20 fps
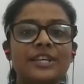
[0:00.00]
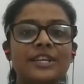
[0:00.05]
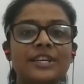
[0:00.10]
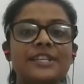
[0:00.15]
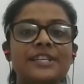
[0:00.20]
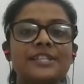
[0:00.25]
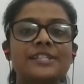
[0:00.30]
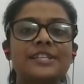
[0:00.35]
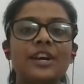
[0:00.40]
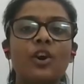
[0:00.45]

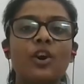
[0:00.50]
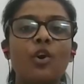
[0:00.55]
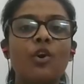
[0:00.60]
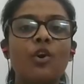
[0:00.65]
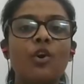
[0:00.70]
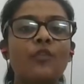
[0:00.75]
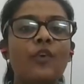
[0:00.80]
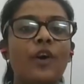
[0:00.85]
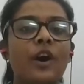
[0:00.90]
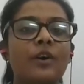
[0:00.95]
He is the
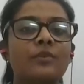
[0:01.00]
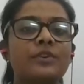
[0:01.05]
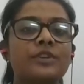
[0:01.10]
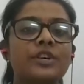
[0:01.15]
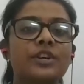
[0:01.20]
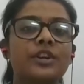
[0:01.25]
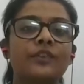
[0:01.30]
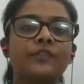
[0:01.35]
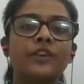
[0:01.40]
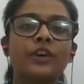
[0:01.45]

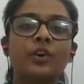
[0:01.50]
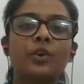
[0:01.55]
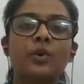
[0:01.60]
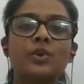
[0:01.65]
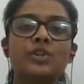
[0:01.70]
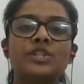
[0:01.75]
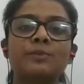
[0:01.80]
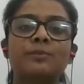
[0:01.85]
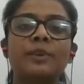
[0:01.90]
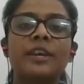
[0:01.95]
co-founder of the
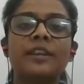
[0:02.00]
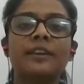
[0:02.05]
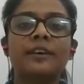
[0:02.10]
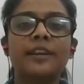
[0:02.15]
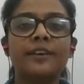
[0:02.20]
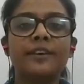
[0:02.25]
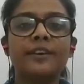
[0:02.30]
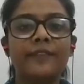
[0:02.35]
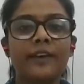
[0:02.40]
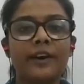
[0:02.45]
Kochi
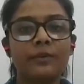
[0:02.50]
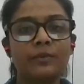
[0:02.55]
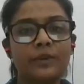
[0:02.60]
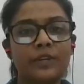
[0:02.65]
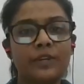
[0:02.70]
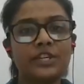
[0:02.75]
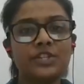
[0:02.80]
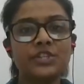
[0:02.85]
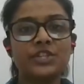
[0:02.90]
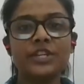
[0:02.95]
Biennale
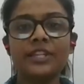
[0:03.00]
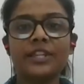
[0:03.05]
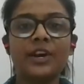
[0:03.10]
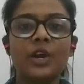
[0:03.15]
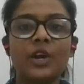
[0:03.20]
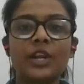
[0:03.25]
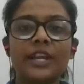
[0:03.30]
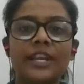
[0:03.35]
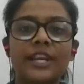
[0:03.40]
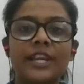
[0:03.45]
Foundation, the
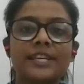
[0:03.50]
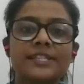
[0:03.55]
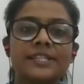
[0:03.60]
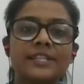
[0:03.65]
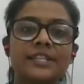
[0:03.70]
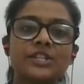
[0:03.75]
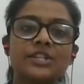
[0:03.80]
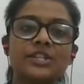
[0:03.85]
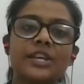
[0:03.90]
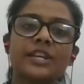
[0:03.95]

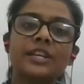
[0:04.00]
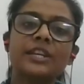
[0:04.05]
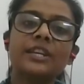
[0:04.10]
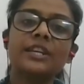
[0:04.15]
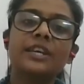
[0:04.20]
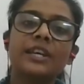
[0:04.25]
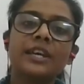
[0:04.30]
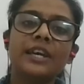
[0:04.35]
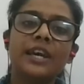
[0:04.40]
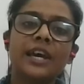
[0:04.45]
organization
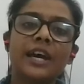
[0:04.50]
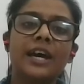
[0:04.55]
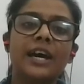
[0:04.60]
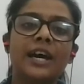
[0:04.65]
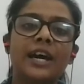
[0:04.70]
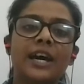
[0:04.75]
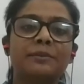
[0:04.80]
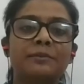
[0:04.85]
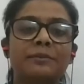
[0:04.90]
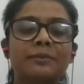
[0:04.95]

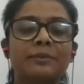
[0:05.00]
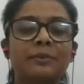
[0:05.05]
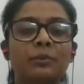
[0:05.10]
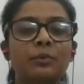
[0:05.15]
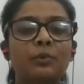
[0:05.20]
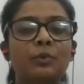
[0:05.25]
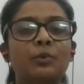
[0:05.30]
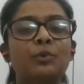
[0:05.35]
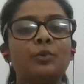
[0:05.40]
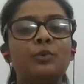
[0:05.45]
uh,
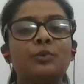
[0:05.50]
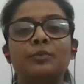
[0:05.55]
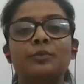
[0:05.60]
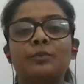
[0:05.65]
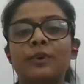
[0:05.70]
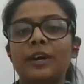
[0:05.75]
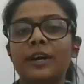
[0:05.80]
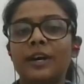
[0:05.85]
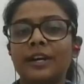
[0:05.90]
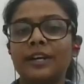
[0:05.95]
who
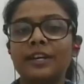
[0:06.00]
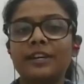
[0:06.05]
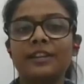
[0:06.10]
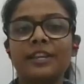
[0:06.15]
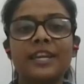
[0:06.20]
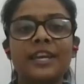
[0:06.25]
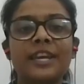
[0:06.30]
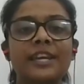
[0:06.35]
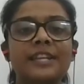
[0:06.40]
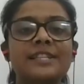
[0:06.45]
uh,
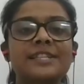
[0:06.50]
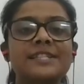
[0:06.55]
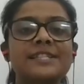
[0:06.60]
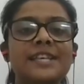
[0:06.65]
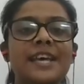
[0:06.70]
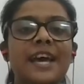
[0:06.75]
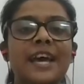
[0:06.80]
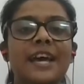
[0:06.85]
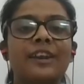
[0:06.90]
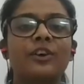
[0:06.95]
creates
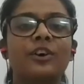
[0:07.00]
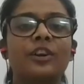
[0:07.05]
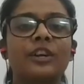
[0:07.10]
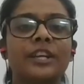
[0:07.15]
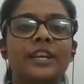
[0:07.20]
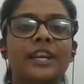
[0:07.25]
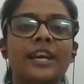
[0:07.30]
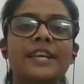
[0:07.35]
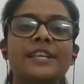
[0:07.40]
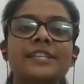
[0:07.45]
and
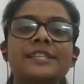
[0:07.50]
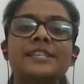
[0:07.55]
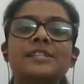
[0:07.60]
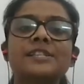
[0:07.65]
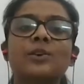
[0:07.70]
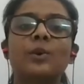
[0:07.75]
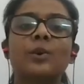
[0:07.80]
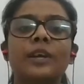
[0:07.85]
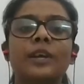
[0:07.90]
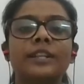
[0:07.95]
organizes
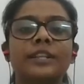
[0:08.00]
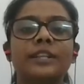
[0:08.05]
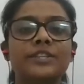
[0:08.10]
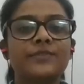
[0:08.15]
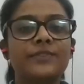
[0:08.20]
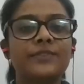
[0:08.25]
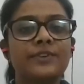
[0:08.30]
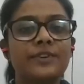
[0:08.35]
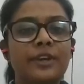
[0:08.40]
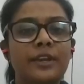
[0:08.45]
Kolkata's
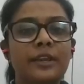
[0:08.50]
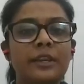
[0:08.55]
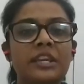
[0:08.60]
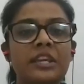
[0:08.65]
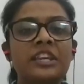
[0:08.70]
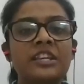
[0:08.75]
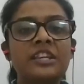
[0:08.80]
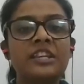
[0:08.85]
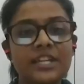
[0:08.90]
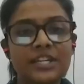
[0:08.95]
uh,
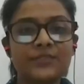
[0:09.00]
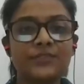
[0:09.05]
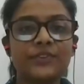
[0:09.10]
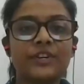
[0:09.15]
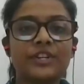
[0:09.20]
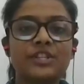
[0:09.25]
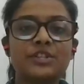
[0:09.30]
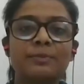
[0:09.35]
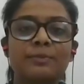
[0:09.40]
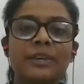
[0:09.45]
India's
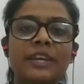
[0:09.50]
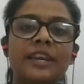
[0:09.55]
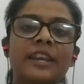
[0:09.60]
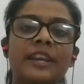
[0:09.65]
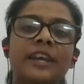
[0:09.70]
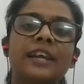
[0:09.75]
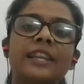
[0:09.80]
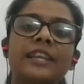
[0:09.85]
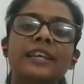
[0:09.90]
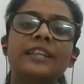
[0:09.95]
first
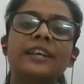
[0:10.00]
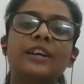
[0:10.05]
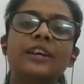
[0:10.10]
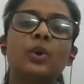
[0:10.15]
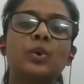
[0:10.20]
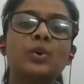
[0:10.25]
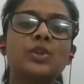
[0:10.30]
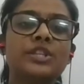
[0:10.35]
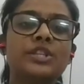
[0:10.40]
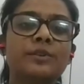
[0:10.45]
biennale, the
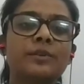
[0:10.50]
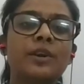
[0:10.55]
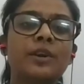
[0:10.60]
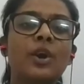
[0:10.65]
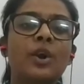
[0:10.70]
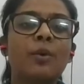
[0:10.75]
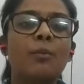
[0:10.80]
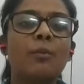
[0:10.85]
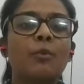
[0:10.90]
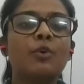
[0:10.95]
Kochi
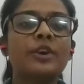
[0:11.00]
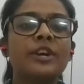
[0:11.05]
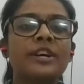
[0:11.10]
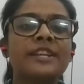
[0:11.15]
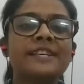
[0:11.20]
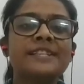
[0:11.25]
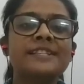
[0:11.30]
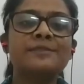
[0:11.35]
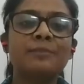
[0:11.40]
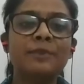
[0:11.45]

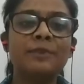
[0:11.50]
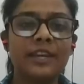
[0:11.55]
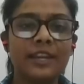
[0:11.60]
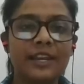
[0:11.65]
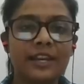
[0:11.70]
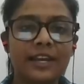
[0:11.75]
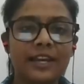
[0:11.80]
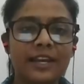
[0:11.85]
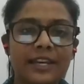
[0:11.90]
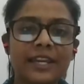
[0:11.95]
Muziris
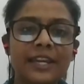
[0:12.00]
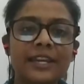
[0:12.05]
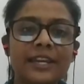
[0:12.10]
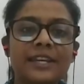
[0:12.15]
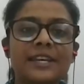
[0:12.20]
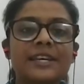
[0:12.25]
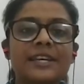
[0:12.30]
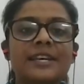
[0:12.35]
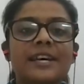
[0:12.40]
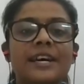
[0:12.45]
Biennale.
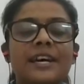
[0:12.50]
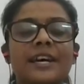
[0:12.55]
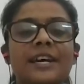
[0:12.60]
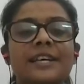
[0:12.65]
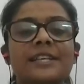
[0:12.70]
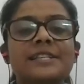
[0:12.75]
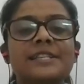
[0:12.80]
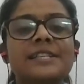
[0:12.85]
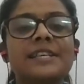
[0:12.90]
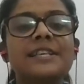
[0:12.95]

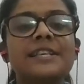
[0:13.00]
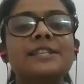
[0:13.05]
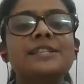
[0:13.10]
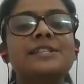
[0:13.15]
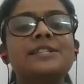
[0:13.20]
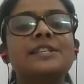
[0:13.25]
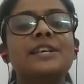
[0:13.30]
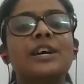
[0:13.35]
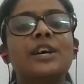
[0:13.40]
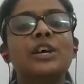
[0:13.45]
Uh,
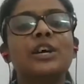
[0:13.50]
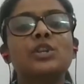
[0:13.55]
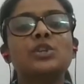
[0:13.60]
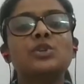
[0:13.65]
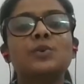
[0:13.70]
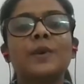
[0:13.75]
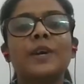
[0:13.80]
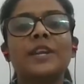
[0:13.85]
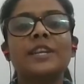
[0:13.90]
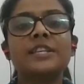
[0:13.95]
since uh,
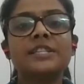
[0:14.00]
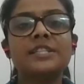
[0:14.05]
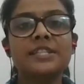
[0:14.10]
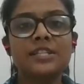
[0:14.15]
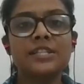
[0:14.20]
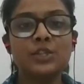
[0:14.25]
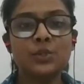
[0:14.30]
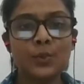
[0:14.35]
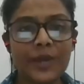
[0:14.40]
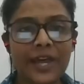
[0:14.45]

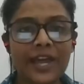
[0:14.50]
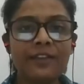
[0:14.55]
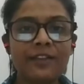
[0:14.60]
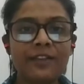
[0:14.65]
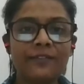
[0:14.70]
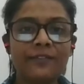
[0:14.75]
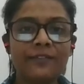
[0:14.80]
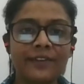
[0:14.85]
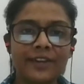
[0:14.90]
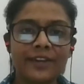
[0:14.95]
2012,
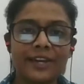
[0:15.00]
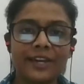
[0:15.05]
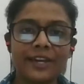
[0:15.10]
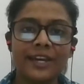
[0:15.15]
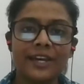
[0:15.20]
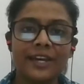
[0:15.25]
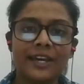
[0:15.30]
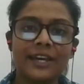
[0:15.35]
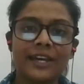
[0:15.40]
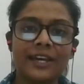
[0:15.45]

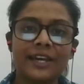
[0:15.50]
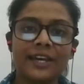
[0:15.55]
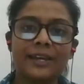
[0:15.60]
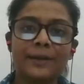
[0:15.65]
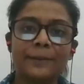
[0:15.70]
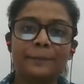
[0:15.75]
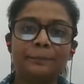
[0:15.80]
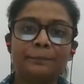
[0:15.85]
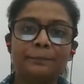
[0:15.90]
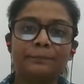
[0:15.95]

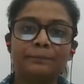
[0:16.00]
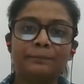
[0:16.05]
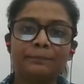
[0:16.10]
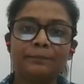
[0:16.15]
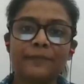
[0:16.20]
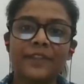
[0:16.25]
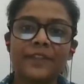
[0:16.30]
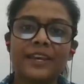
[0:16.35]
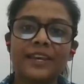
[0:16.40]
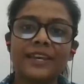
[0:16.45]
uh,
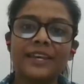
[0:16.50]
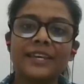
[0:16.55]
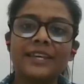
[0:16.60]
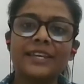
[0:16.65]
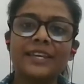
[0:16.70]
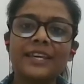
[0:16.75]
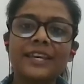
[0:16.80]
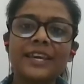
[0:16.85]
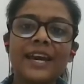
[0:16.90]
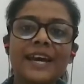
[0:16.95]

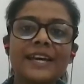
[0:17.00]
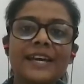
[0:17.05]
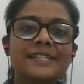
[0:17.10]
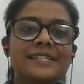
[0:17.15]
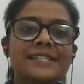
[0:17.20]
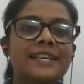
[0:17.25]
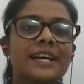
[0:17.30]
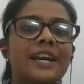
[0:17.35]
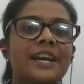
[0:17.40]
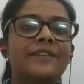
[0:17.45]
he has
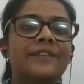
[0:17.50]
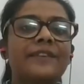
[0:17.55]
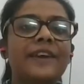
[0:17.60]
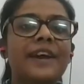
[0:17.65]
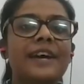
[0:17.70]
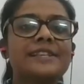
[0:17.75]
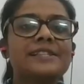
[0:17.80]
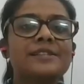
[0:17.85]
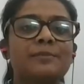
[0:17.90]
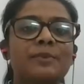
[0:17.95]
served
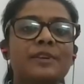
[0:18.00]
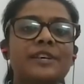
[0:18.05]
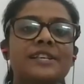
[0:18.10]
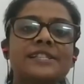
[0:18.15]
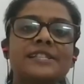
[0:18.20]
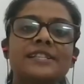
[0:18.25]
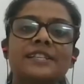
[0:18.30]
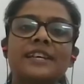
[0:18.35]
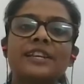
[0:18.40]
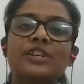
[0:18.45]
as the
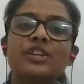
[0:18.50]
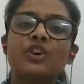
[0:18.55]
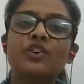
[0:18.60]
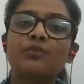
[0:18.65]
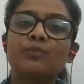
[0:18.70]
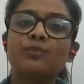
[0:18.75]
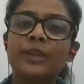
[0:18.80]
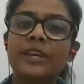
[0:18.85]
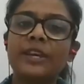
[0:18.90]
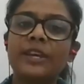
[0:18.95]
president
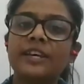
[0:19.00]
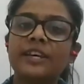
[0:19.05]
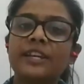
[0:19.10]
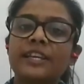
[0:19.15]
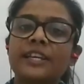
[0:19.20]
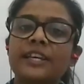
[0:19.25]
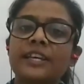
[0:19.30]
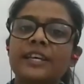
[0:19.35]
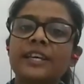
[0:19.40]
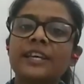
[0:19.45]
of
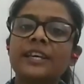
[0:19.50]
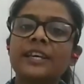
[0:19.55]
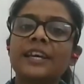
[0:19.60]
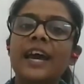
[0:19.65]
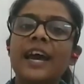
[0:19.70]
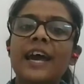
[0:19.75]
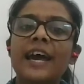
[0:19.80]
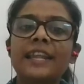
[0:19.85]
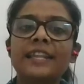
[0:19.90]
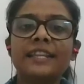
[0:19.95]
Biennale
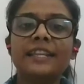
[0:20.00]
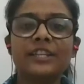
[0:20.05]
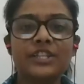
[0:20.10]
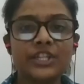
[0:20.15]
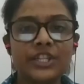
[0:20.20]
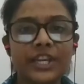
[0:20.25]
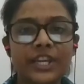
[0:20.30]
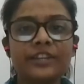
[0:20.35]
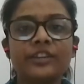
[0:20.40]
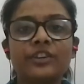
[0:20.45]
and the
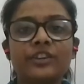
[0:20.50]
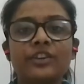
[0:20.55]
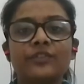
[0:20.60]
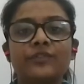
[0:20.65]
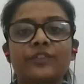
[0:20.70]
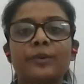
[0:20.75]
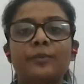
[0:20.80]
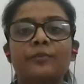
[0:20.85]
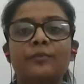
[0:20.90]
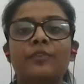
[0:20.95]
director of
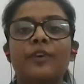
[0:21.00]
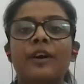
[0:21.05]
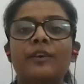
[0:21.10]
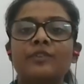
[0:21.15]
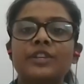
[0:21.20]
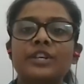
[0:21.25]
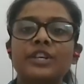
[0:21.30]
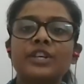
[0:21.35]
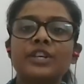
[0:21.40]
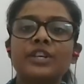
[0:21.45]
the
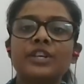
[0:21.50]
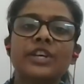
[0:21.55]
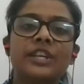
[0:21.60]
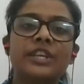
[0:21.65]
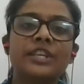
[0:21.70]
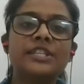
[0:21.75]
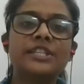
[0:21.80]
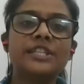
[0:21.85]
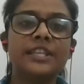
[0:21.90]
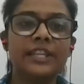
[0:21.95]

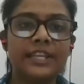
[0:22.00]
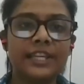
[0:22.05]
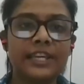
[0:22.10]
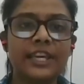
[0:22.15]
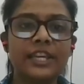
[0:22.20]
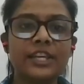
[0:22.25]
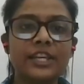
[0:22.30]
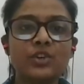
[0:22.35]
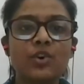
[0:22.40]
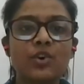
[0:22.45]
foundation till
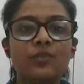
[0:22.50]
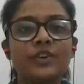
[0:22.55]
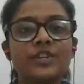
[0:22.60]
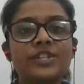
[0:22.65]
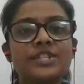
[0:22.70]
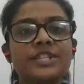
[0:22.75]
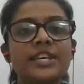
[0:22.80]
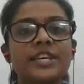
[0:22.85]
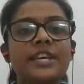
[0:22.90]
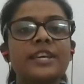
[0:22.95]
date,
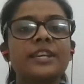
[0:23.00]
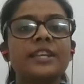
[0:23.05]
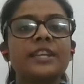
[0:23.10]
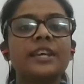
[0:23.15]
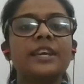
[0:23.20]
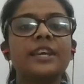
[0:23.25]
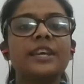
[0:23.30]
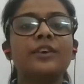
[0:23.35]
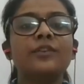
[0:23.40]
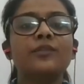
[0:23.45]
overseeing
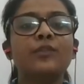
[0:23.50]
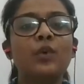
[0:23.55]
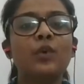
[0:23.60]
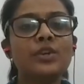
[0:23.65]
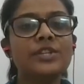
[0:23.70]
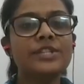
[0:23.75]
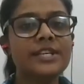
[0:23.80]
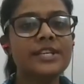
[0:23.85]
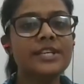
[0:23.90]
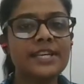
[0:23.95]
four
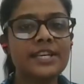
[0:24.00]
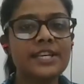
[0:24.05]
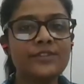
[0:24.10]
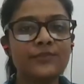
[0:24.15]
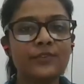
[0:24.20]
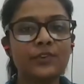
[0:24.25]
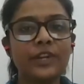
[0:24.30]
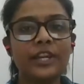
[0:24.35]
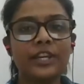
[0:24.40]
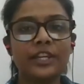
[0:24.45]

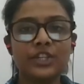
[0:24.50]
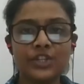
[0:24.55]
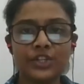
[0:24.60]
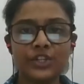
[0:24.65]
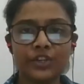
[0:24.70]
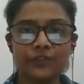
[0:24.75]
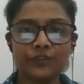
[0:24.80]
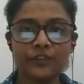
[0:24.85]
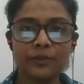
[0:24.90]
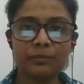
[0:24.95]
successful
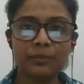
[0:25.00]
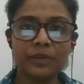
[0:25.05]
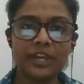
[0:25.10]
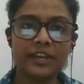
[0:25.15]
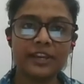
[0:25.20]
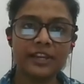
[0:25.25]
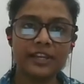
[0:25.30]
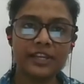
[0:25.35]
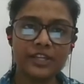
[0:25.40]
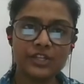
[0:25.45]
editions of the
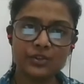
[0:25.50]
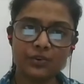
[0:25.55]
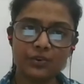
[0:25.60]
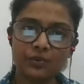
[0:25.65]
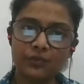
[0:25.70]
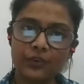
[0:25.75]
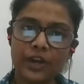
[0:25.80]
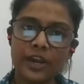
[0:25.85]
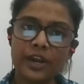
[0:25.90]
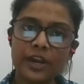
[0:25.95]
Biennale so
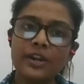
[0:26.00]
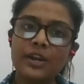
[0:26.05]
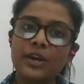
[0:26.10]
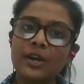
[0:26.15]
far.